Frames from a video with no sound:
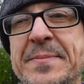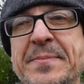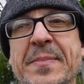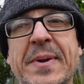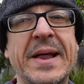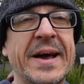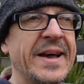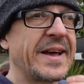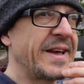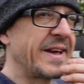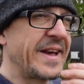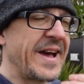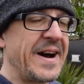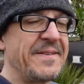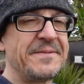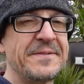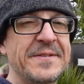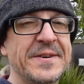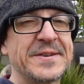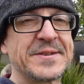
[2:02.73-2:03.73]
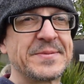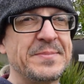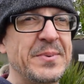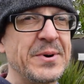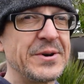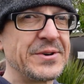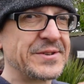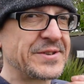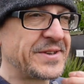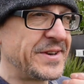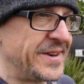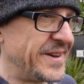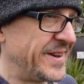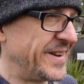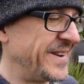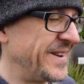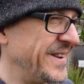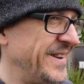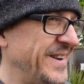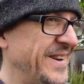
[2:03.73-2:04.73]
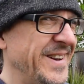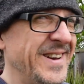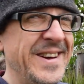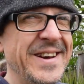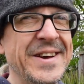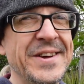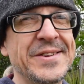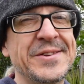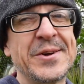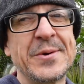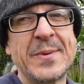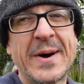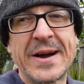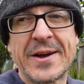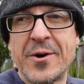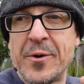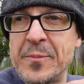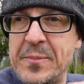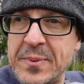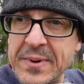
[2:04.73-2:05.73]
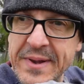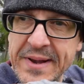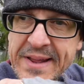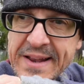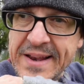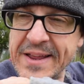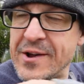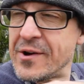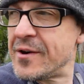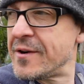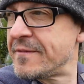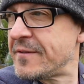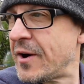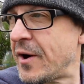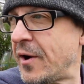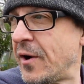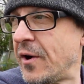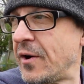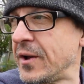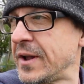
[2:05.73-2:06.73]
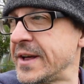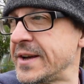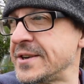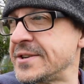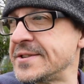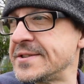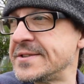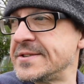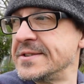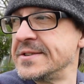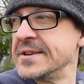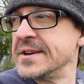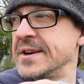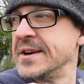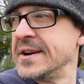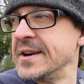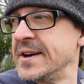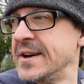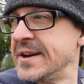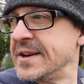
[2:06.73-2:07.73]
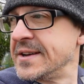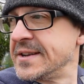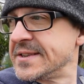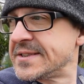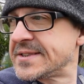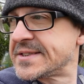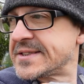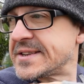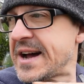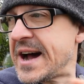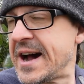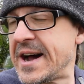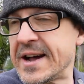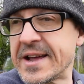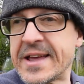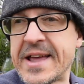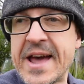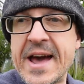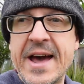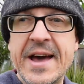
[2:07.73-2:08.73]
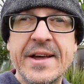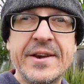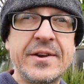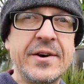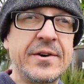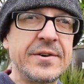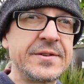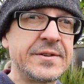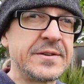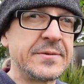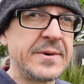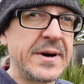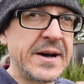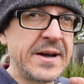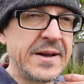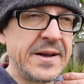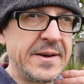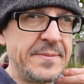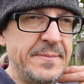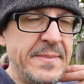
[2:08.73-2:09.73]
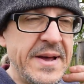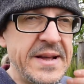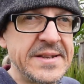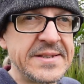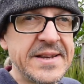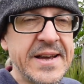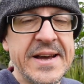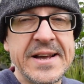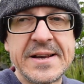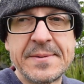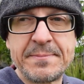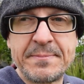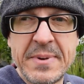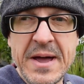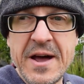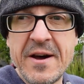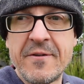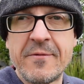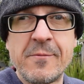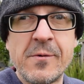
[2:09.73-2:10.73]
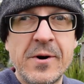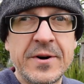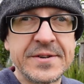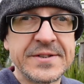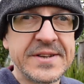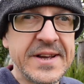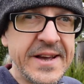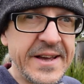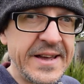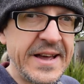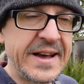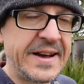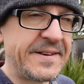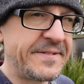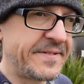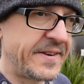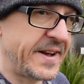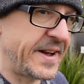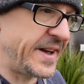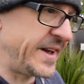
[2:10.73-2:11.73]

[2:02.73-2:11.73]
blank canvas, but do I completely overhaul it, just start again, or do I maintain a bit of what's here for